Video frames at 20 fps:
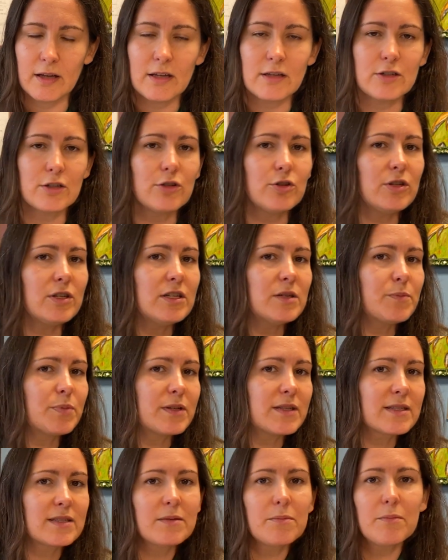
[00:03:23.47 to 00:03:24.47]
Do you need to
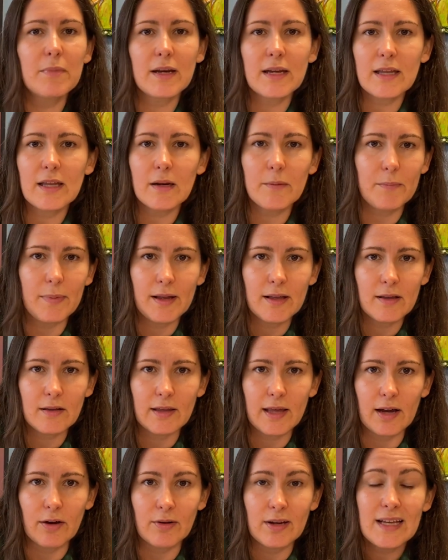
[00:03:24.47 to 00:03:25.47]
put some money in a bank
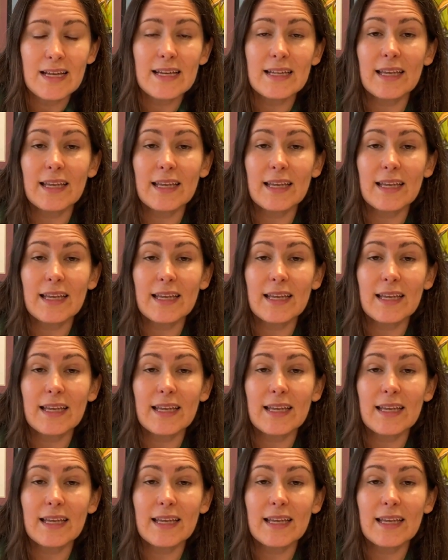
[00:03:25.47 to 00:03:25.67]
account?